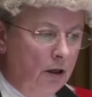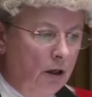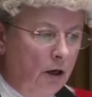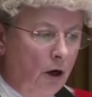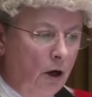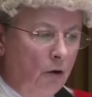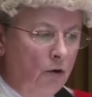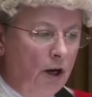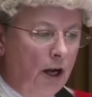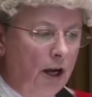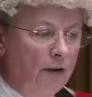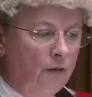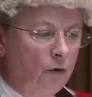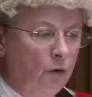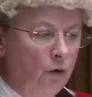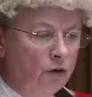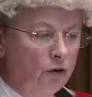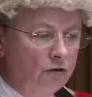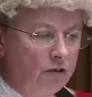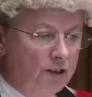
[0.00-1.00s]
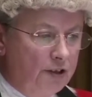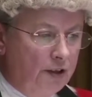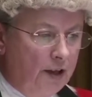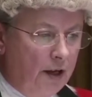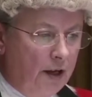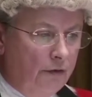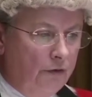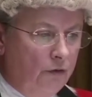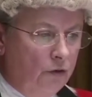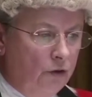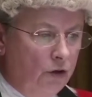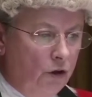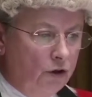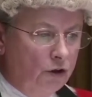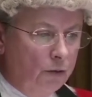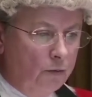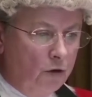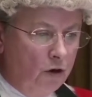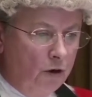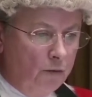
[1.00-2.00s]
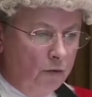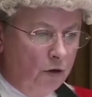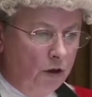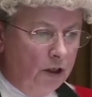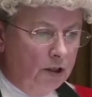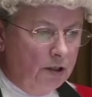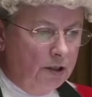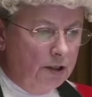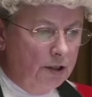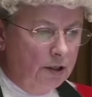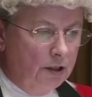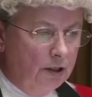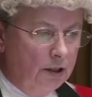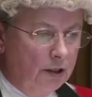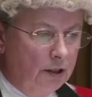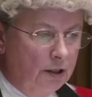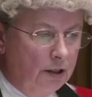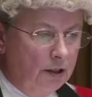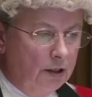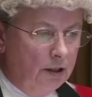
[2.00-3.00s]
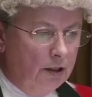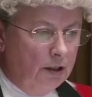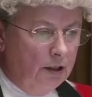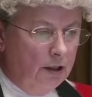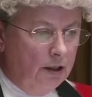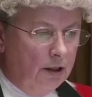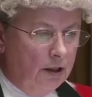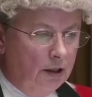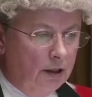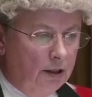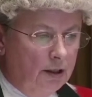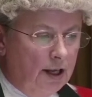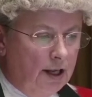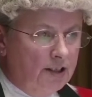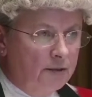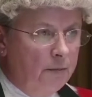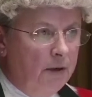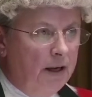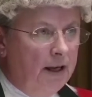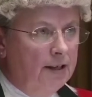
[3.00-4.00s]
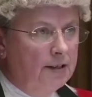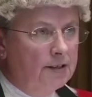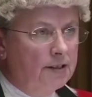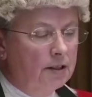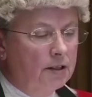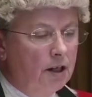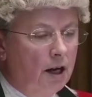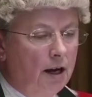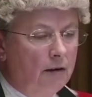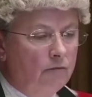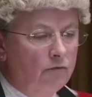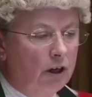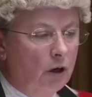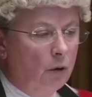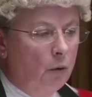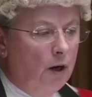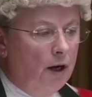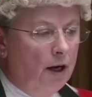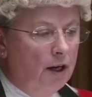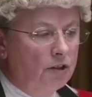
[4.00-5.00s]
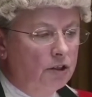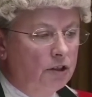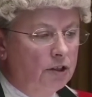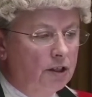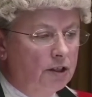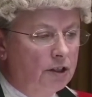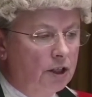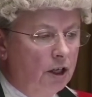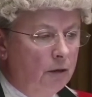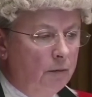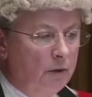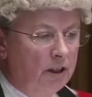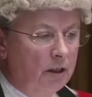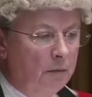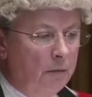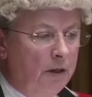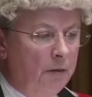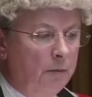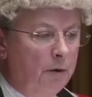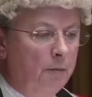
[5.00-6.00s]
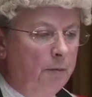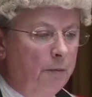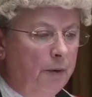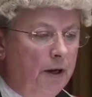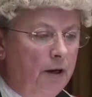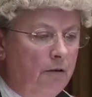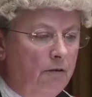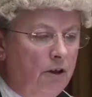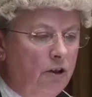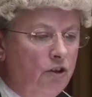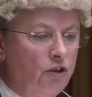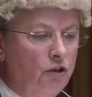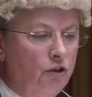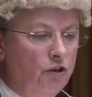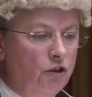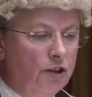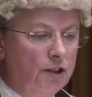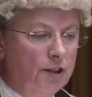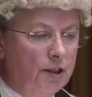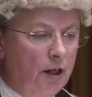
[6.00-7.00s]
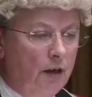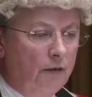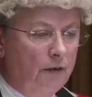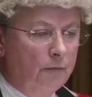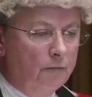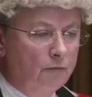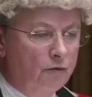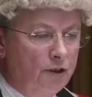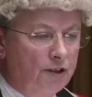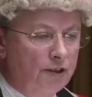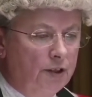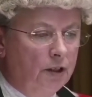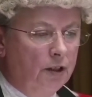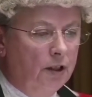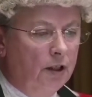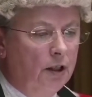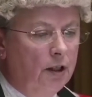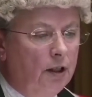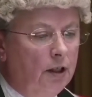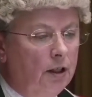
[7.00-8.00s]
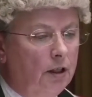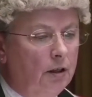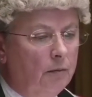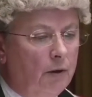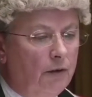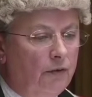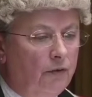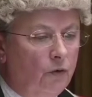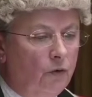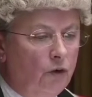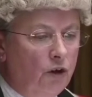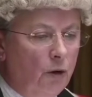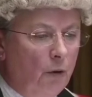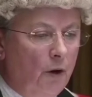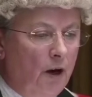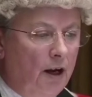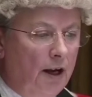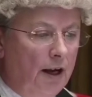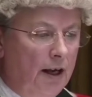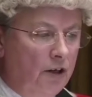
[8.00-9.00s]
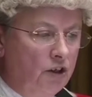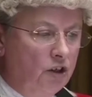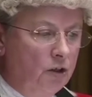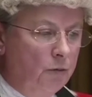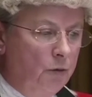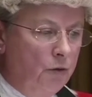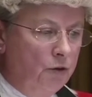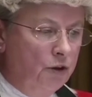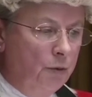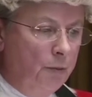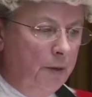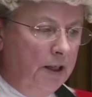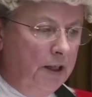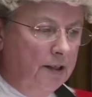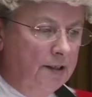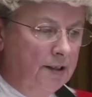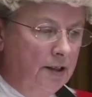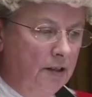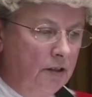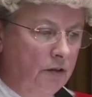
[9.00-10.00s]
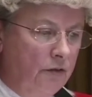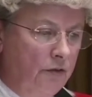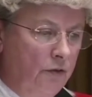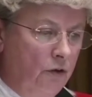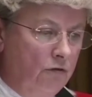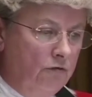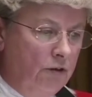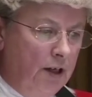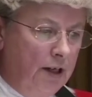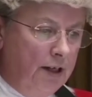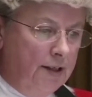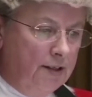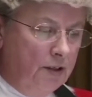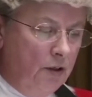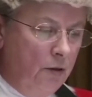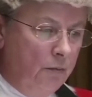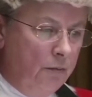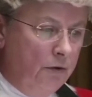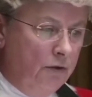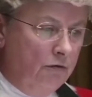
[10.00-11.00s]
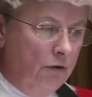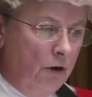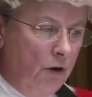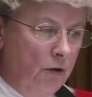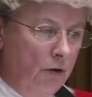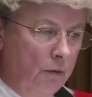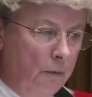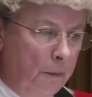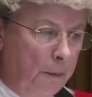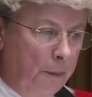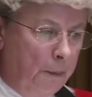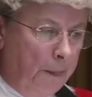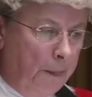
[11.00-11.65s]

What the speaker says: A whole life order is therefore not appropriate. That means that I am required to determine the minimum period you should serve in prison before you are eligible to be considered for release on parole.